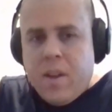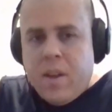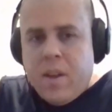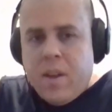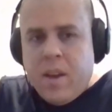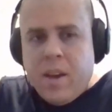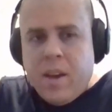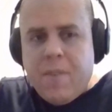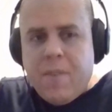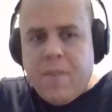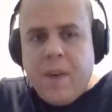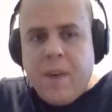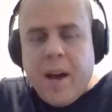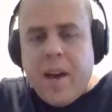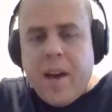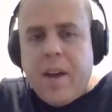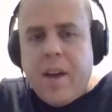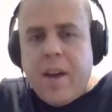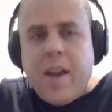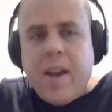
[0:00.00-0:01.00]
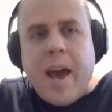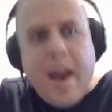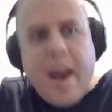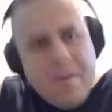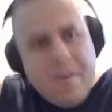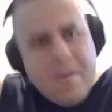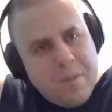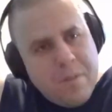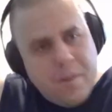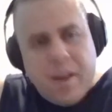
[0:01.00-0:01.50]
if I had
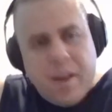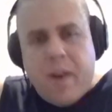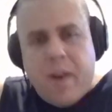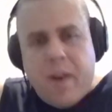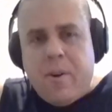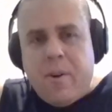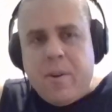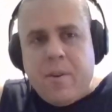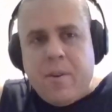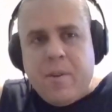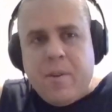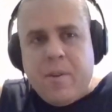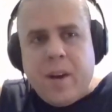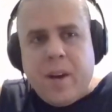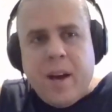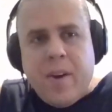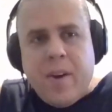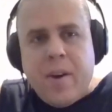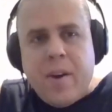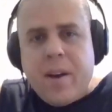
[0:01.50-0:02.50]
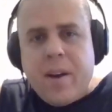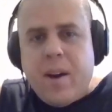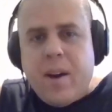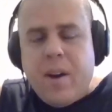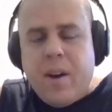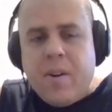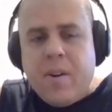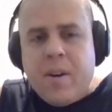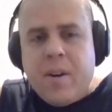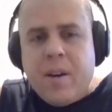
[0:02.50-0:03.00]
half the talent of a guy like
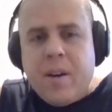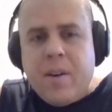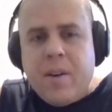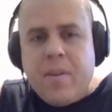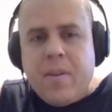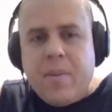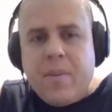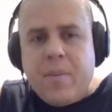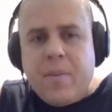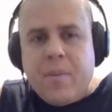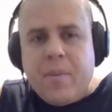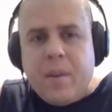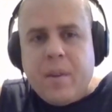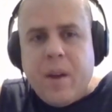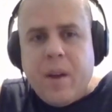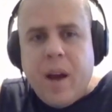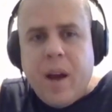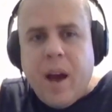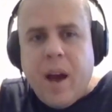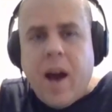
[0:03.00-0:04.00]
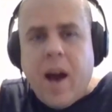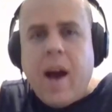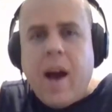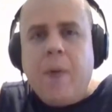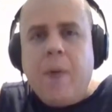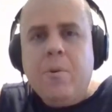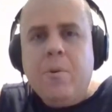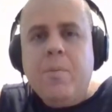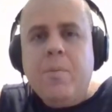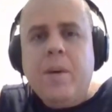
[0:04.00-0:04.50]
Ali, I
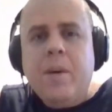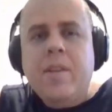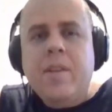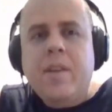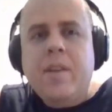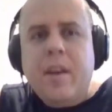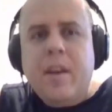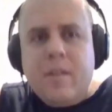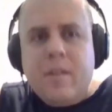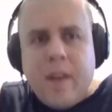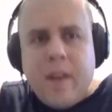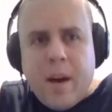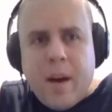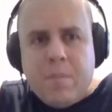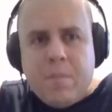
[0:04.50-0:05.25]
would be 10 times